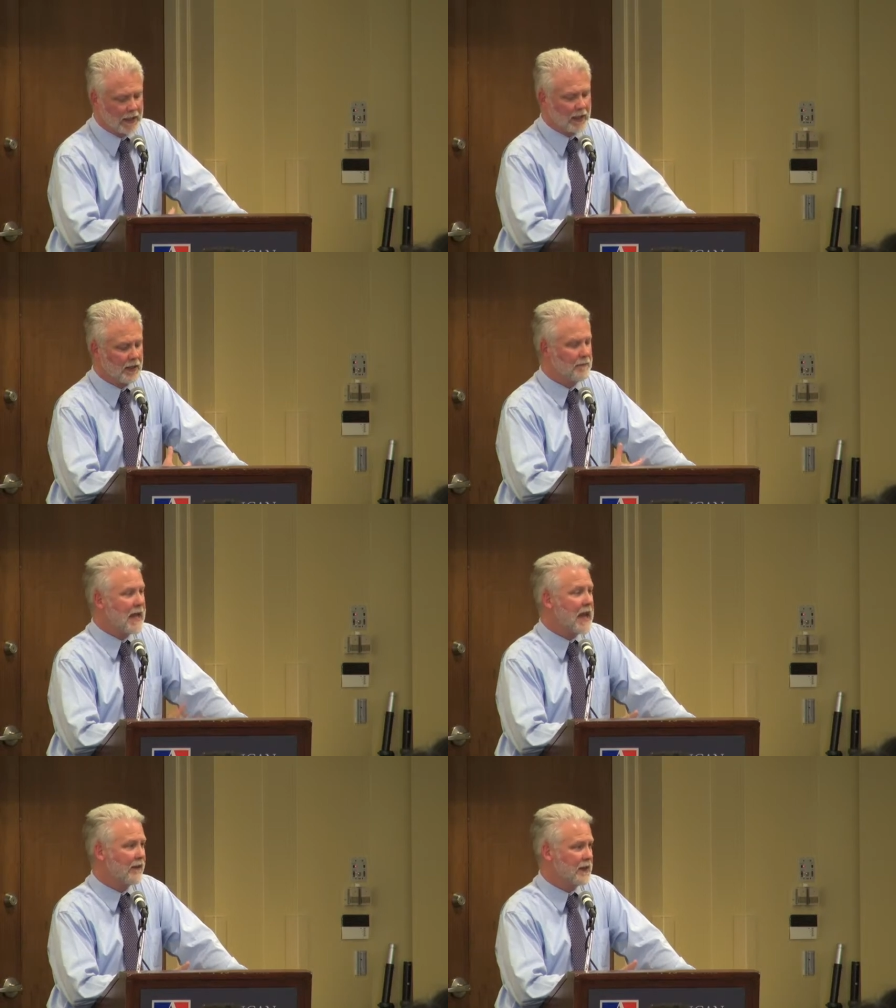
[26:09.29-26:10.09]
it
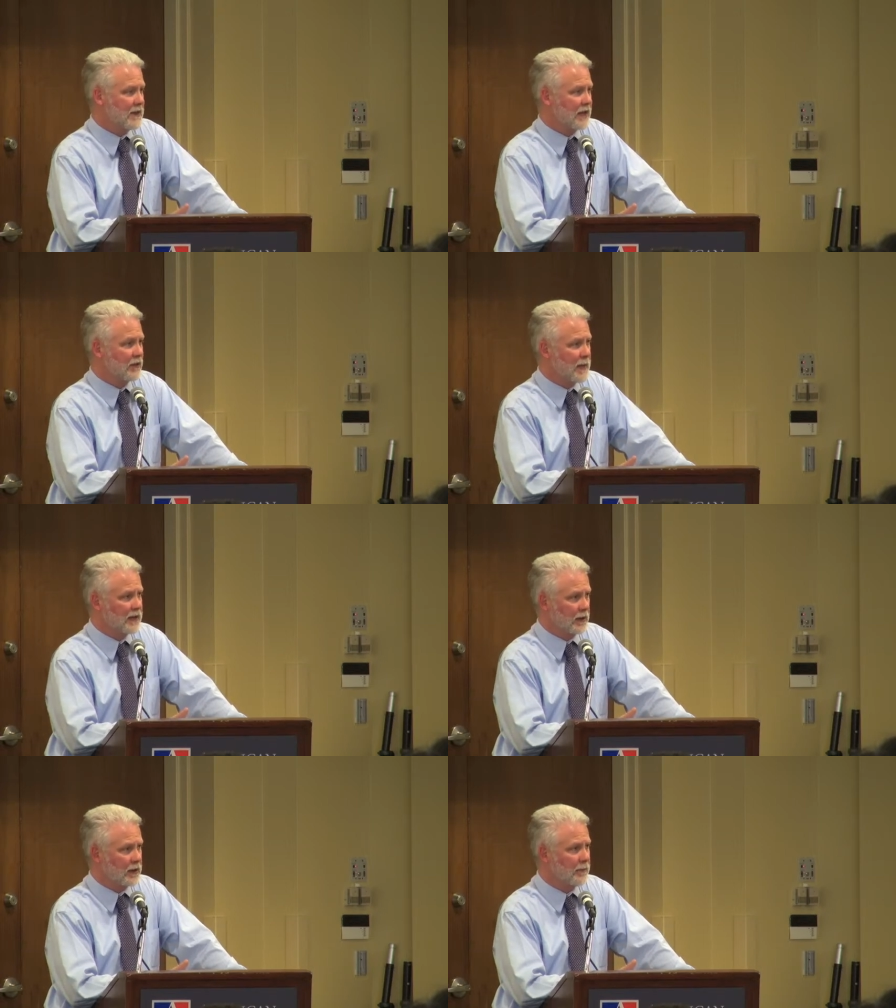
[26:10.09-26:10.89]
may have a
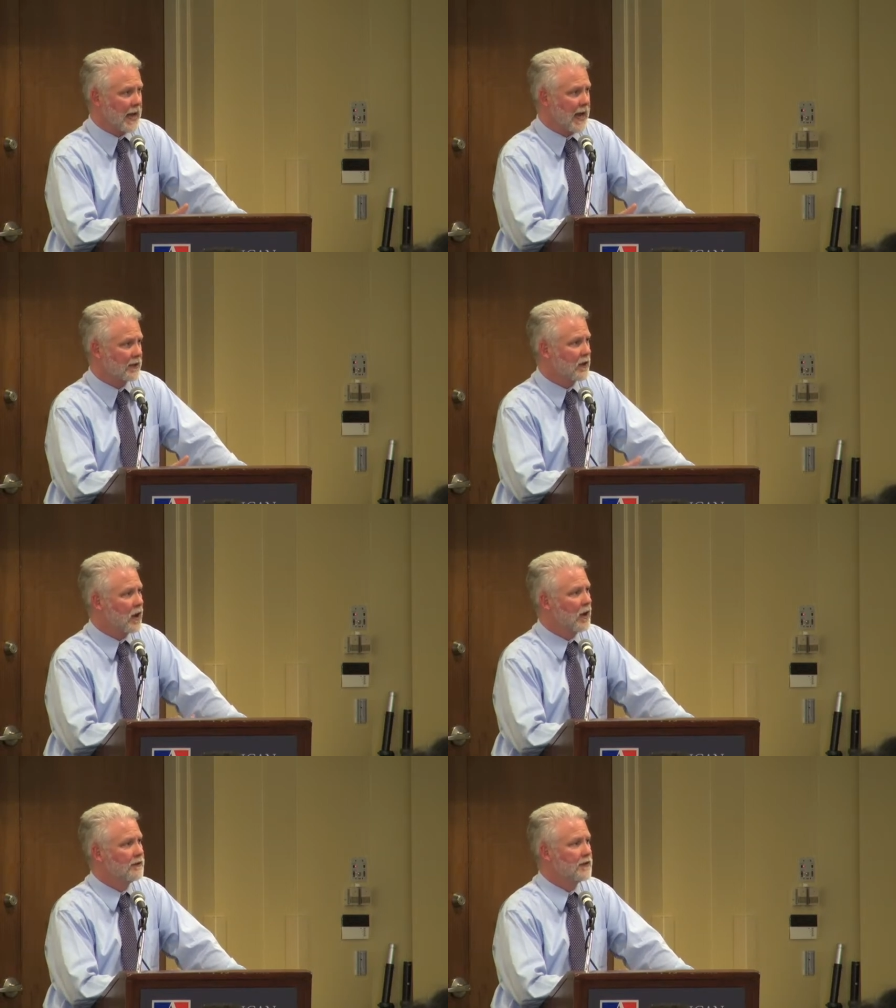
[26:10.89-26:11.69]
detrimental impact
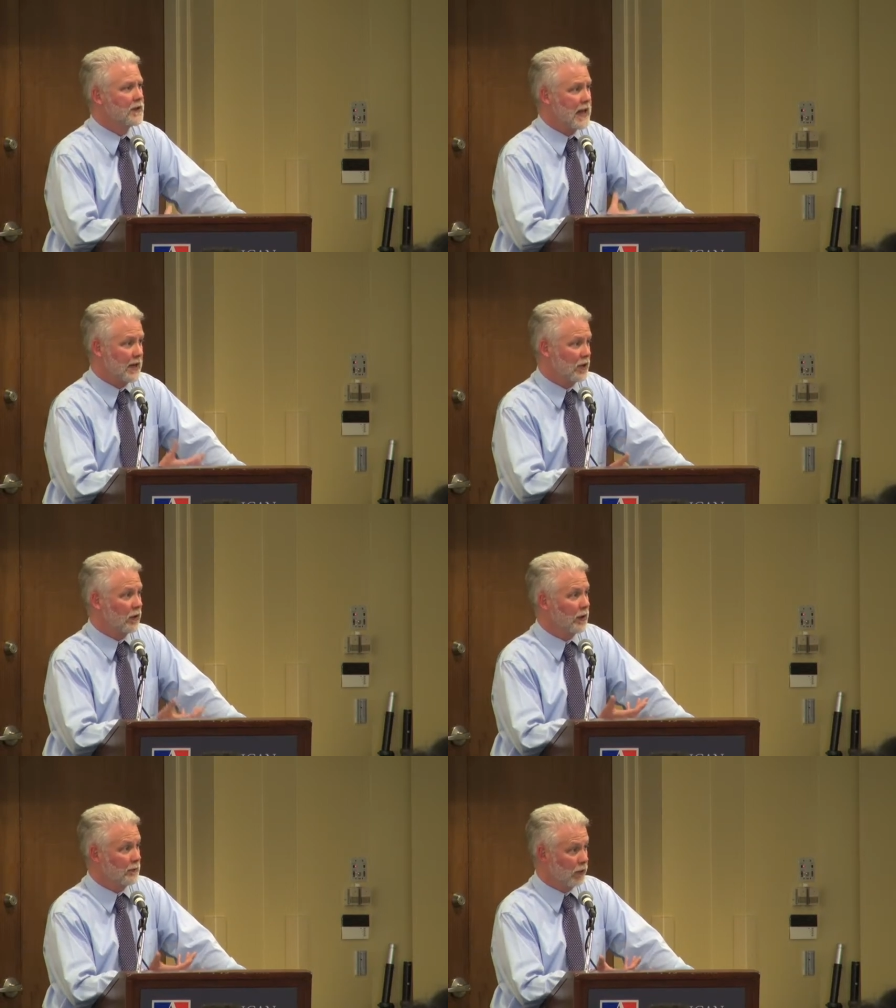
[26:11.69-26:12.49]
on
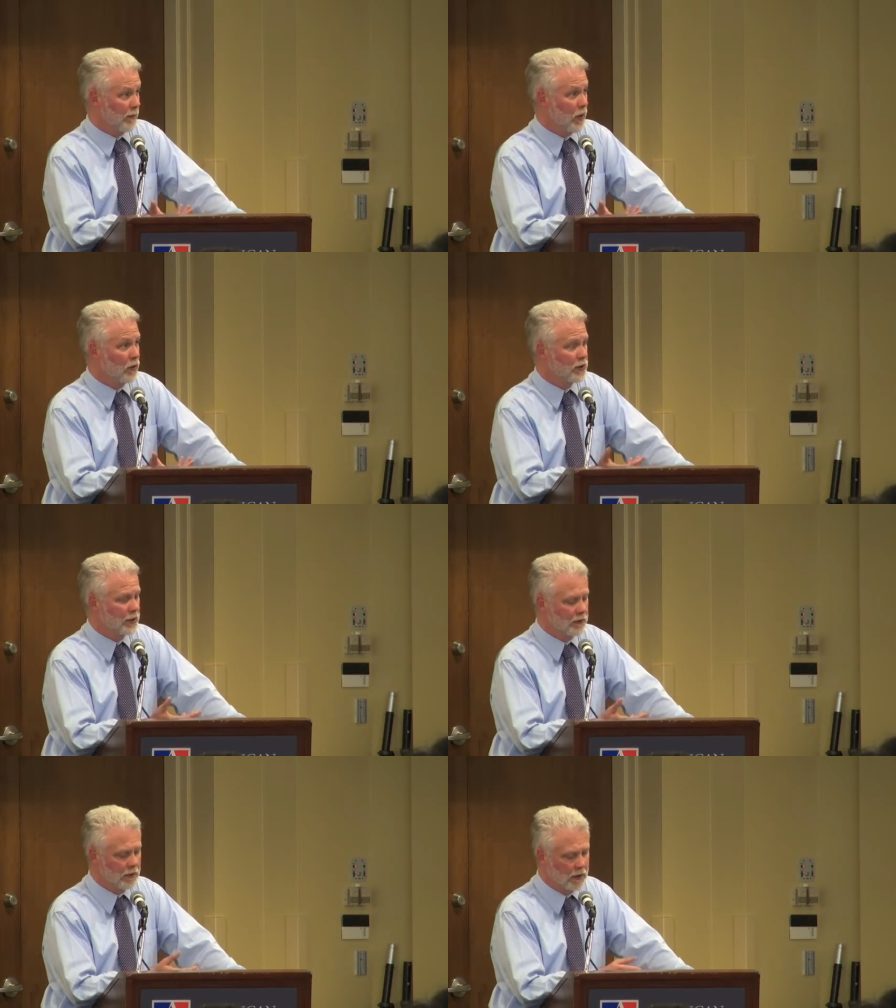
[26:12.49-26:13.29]
tenure and
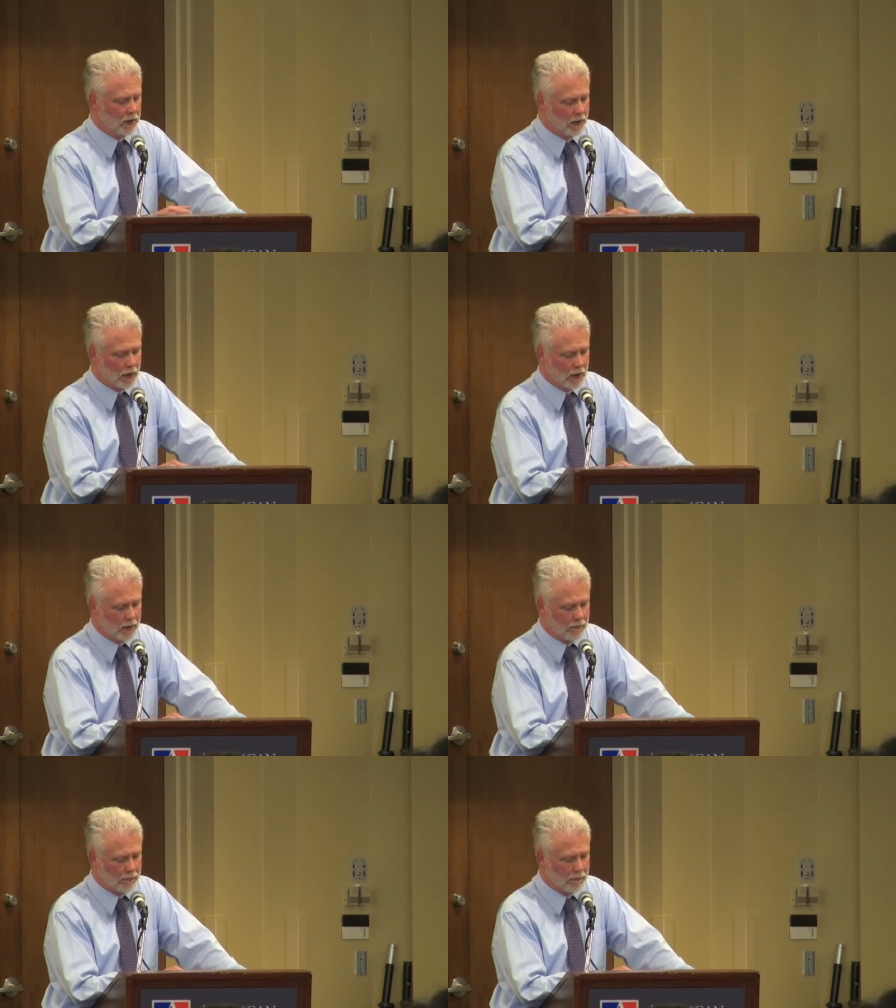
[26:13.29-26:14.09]
promotion
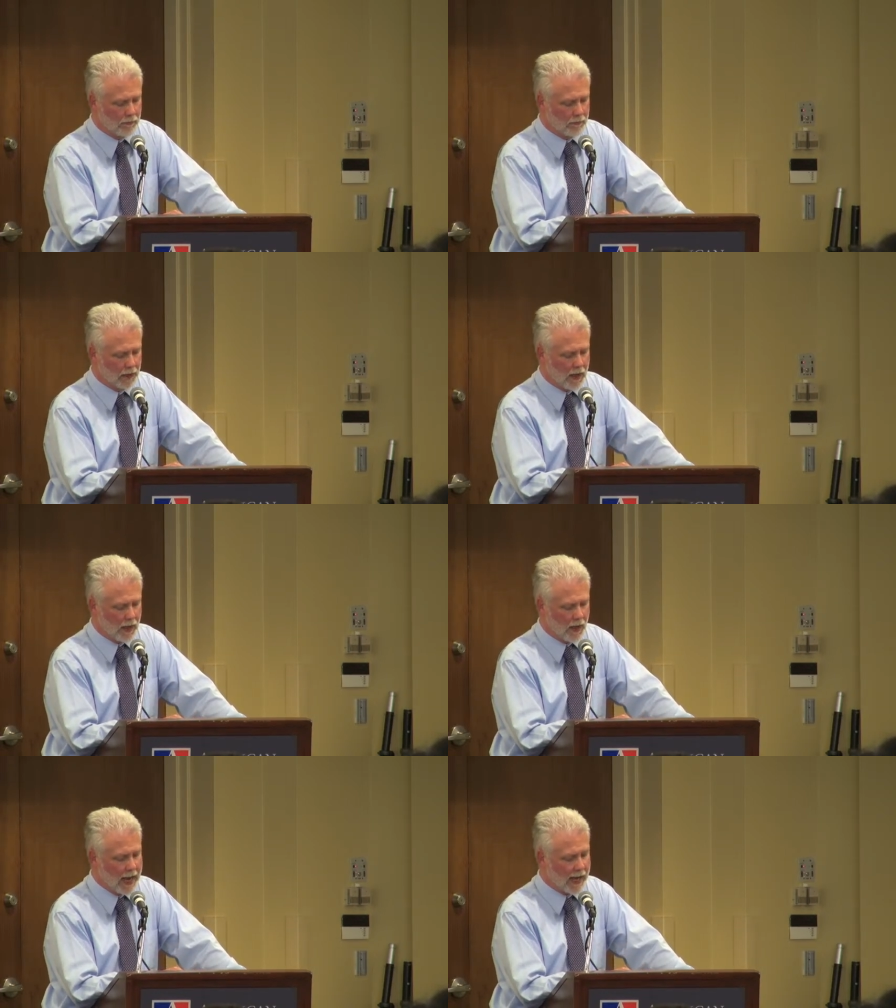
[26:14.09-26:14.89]
um,
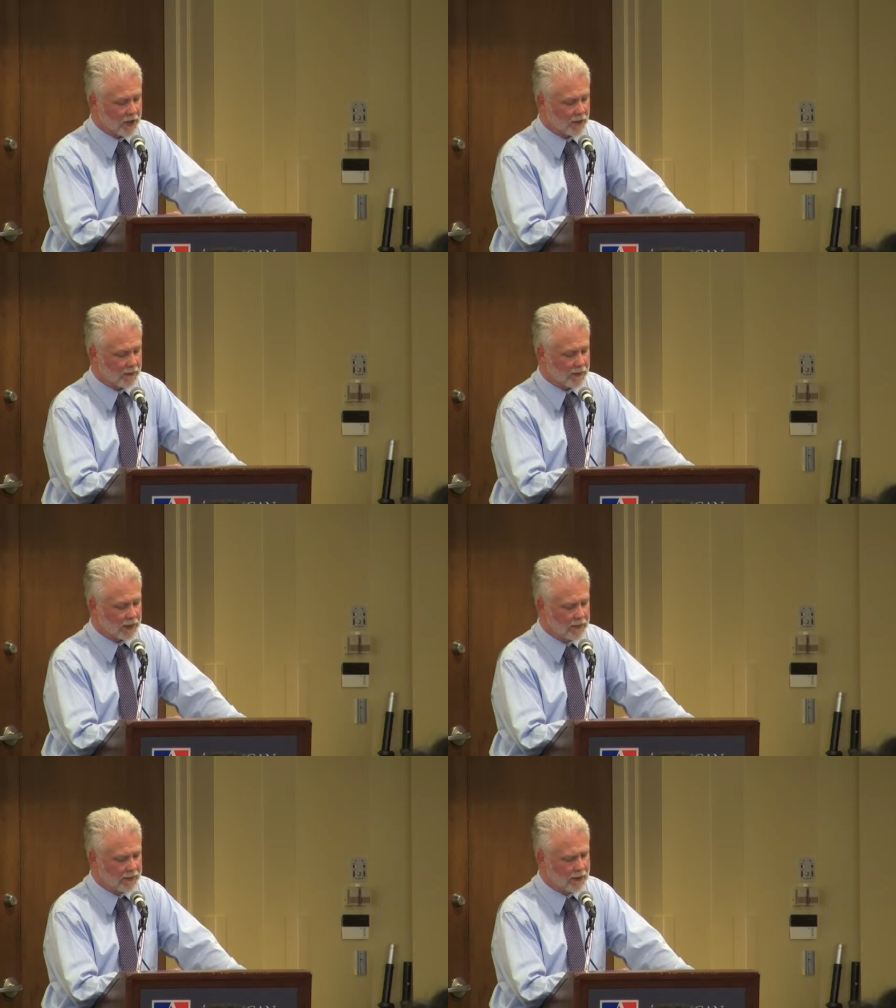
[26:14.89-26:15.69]
uh, actions.
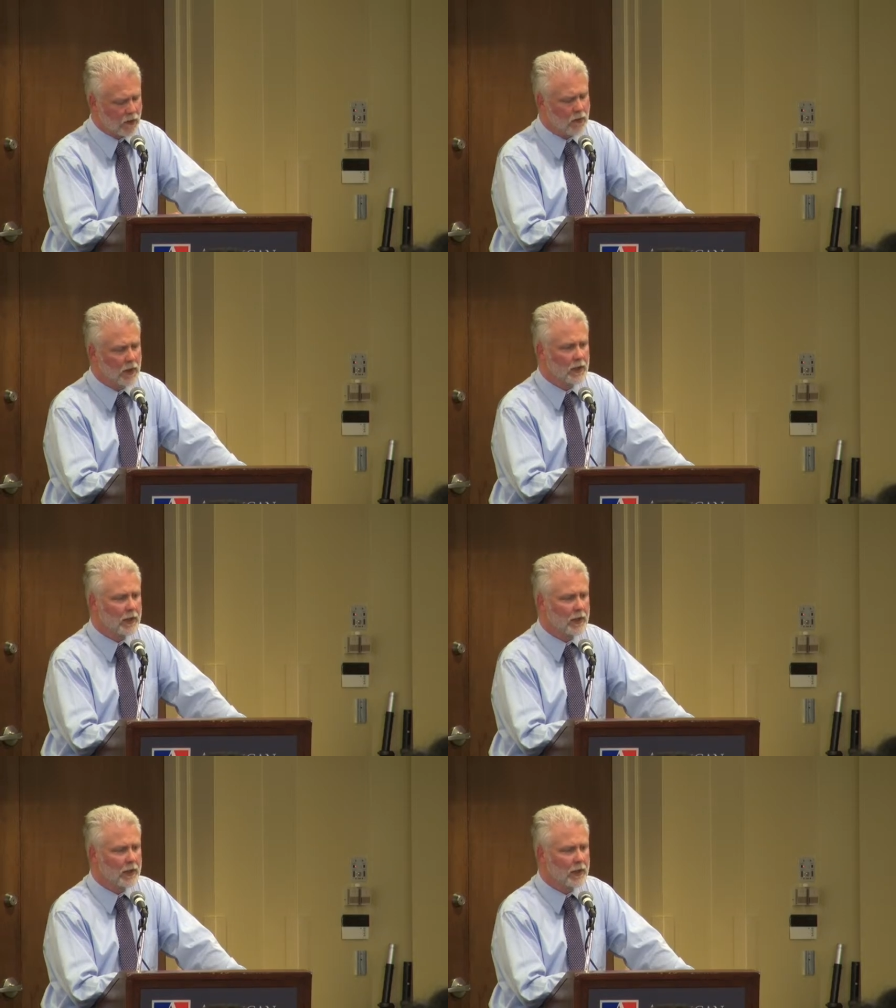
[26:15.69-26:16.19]
And so,